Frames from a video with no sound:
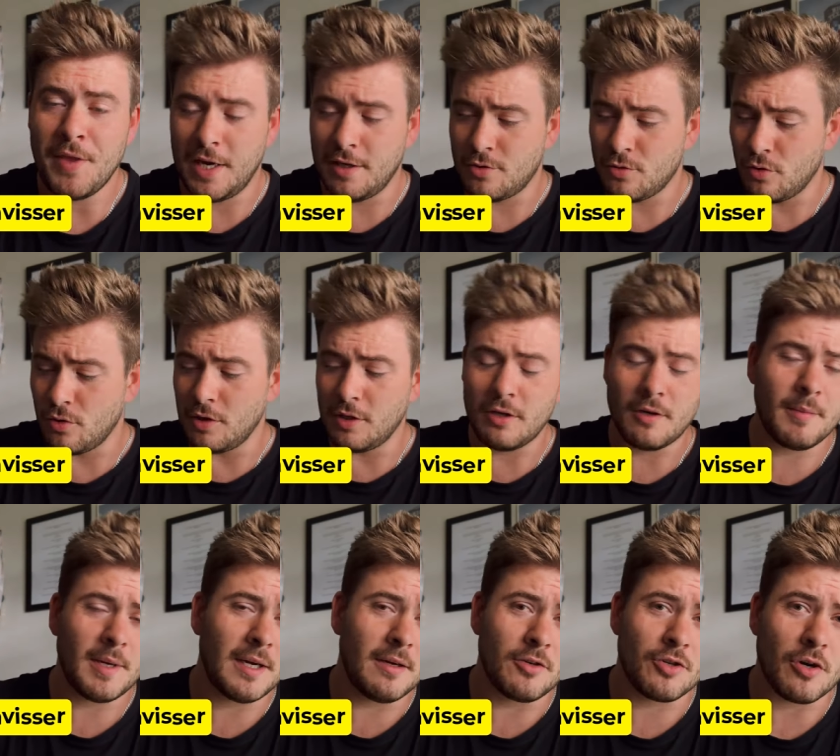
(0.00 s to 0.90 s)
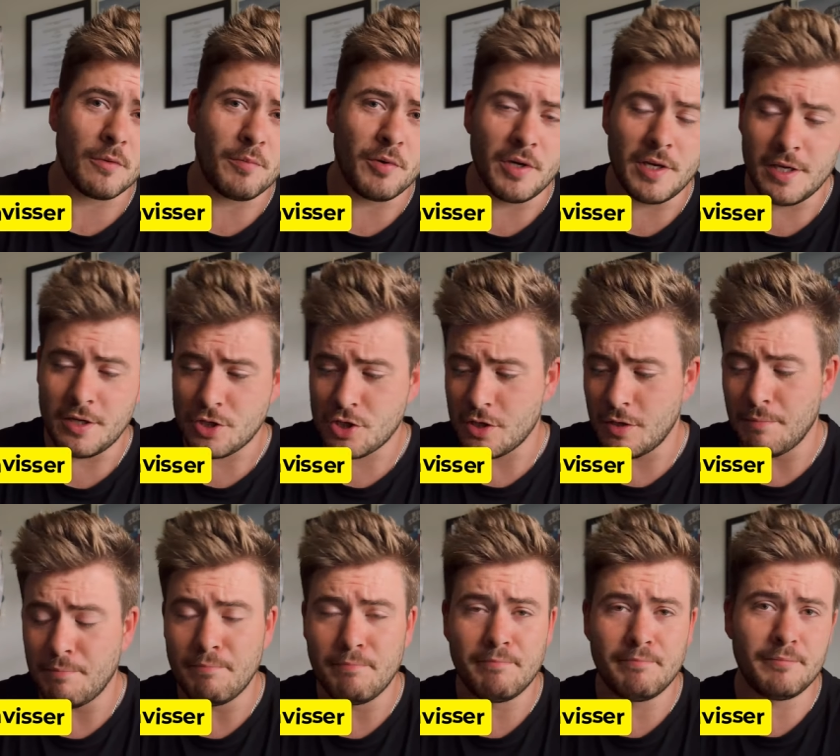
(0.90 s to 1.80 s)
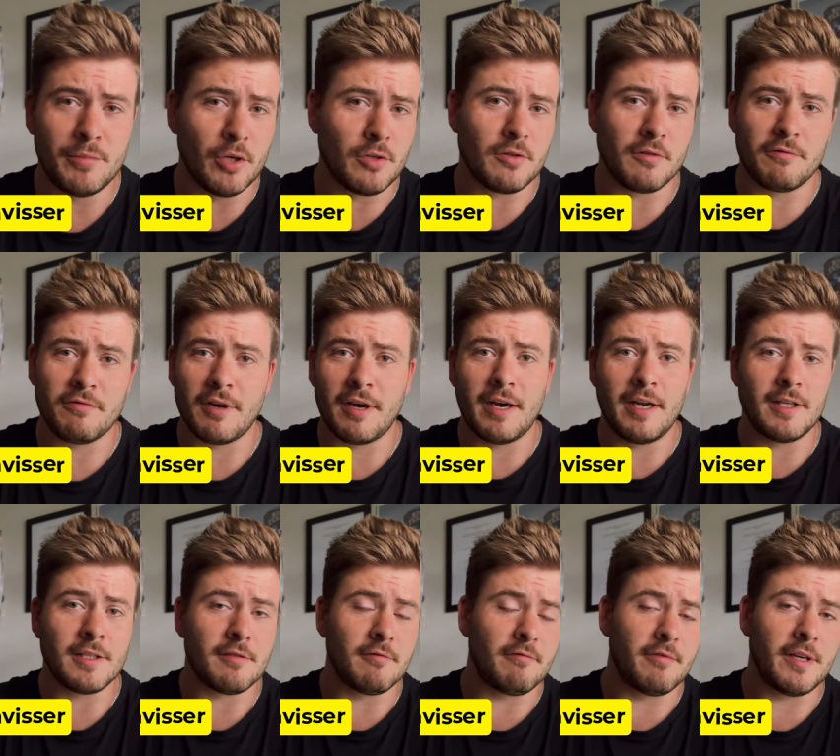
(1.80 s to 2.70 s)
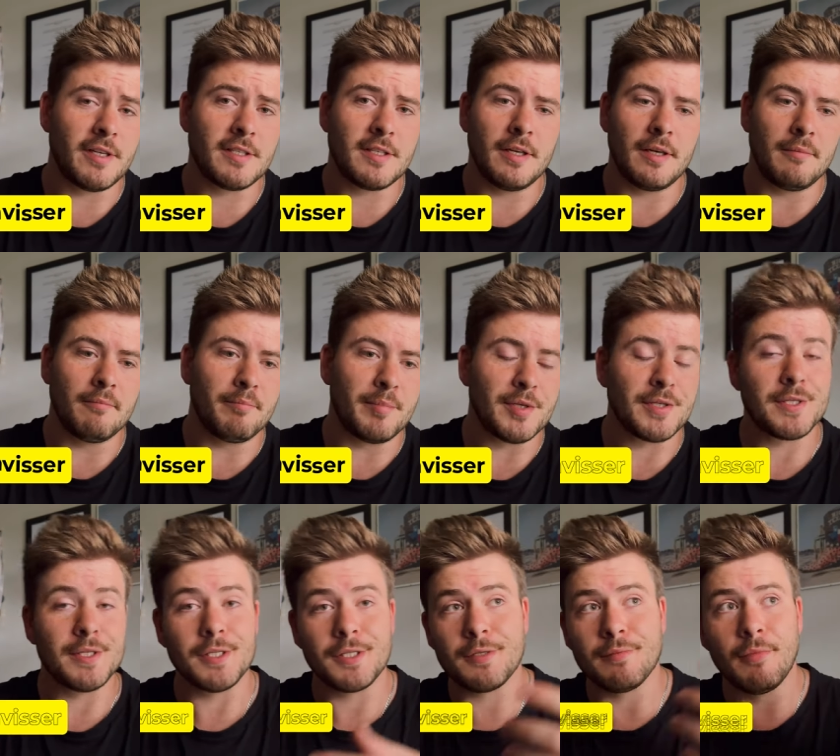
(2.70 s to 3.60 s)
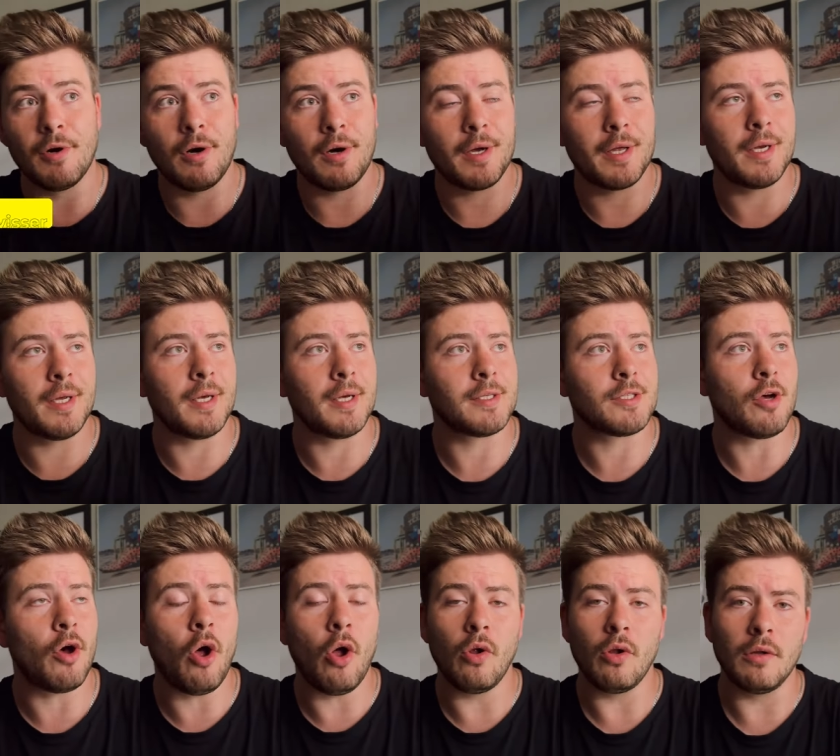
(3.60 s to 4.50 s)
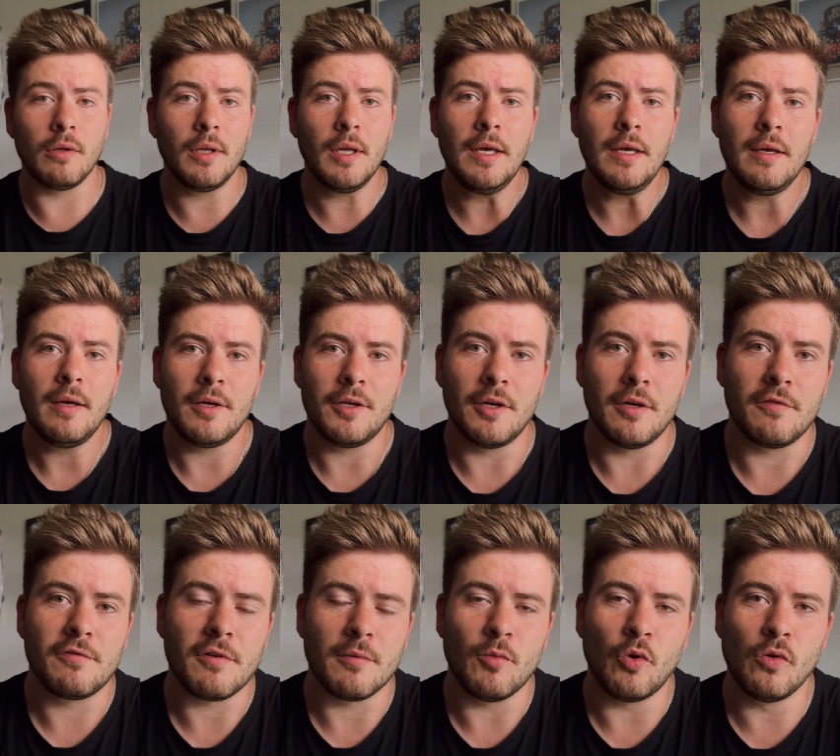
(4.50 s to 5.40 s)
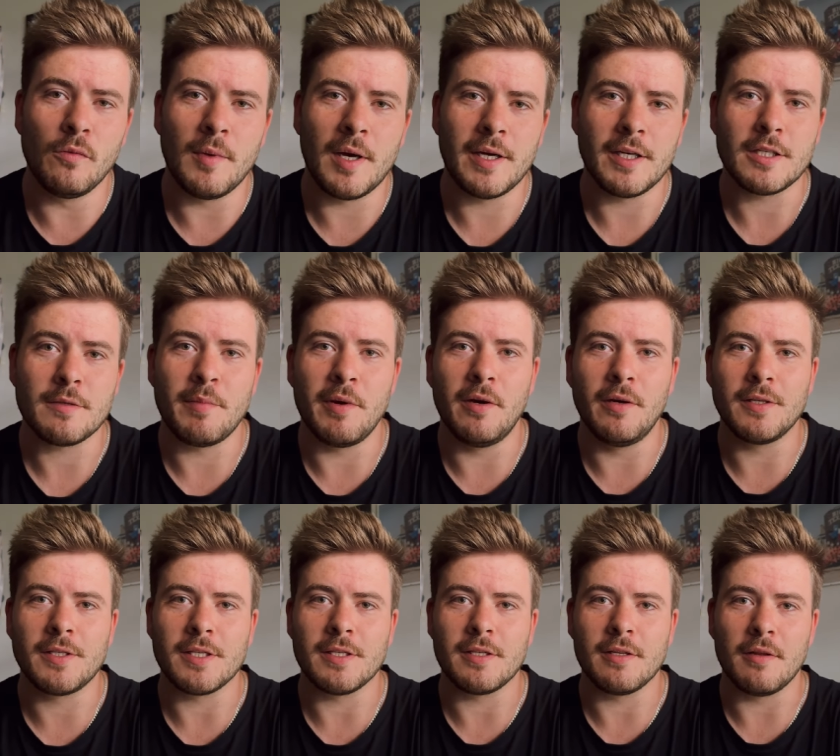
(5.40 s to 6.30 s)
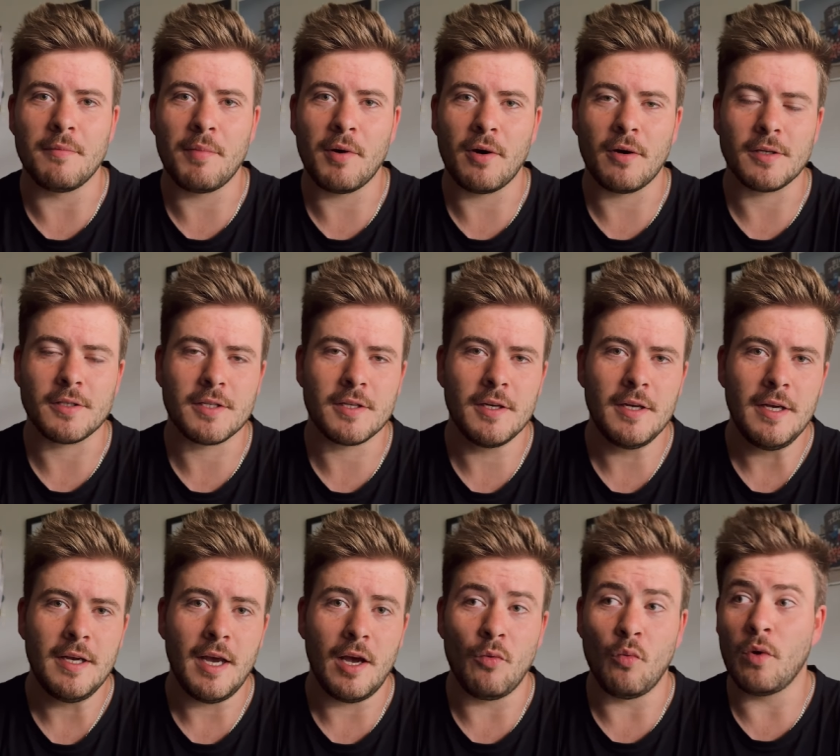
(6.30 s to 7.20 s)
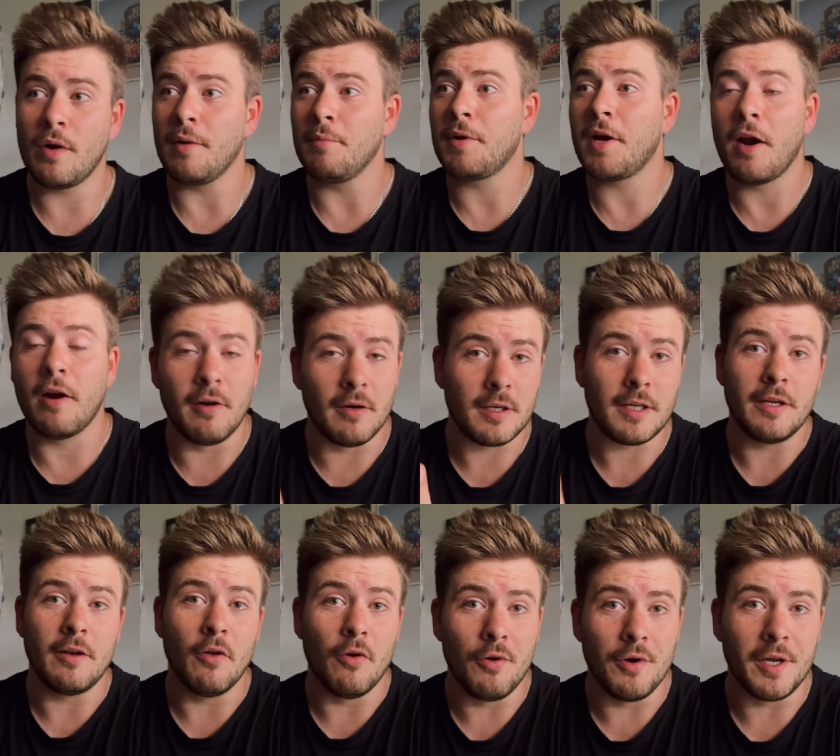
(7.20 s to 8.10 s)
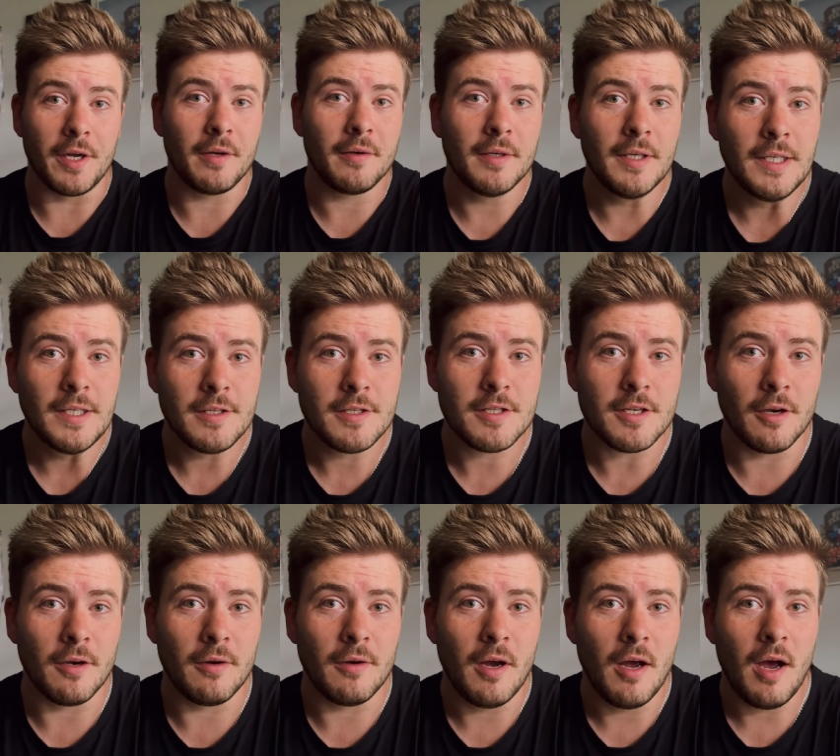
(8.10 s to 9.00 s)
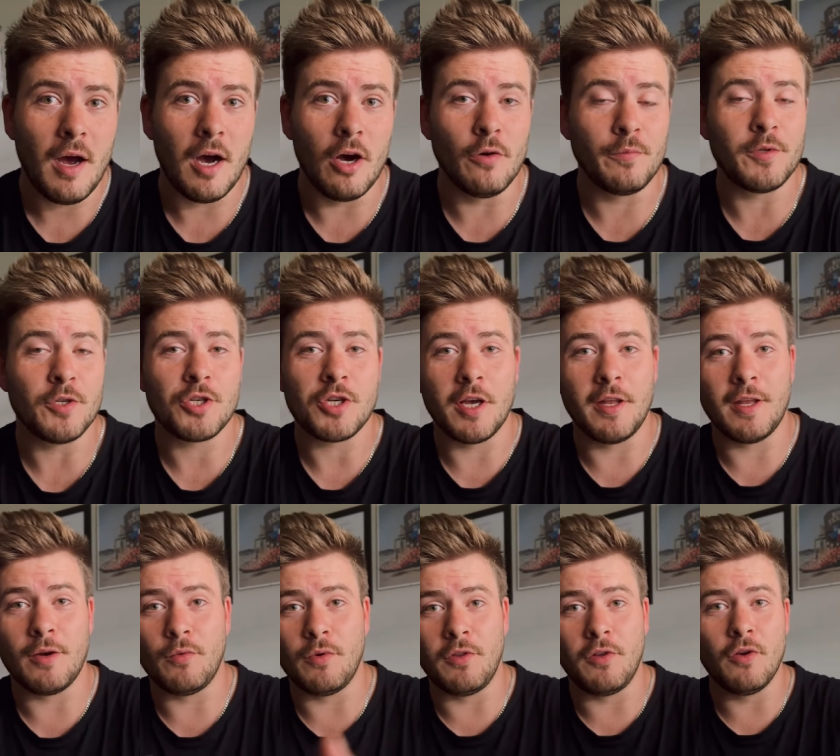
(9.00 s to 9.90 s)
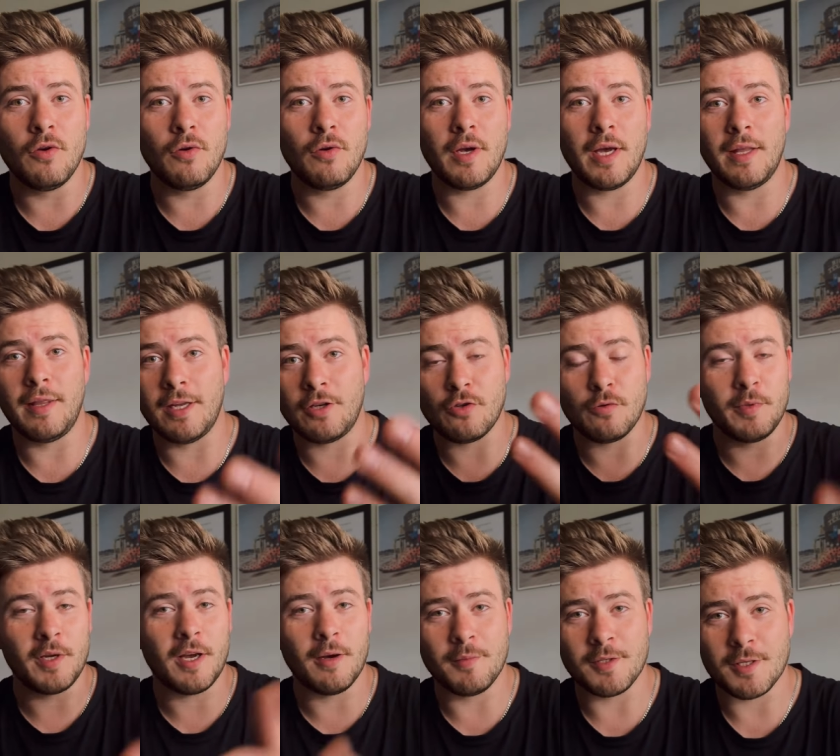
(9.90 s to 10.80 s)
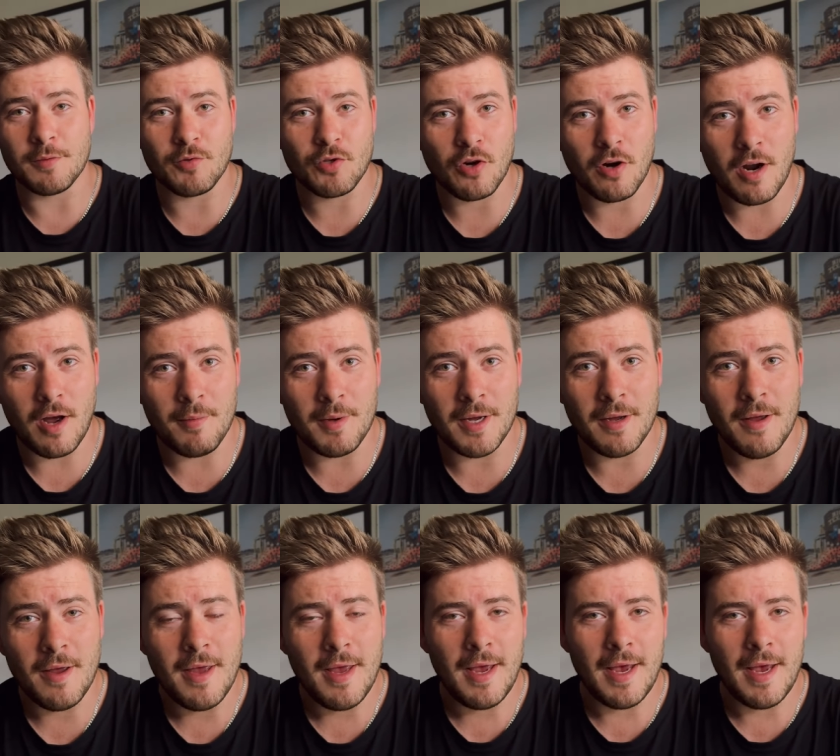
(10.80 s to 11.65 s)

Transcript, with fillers: I talk a lot about entrepreneurship, personal finance, investing, business, marketing as a whole, you know, from all my experiences in the past and what I'm currently learning. So I hope to share that with you and that you'll become a subscriber.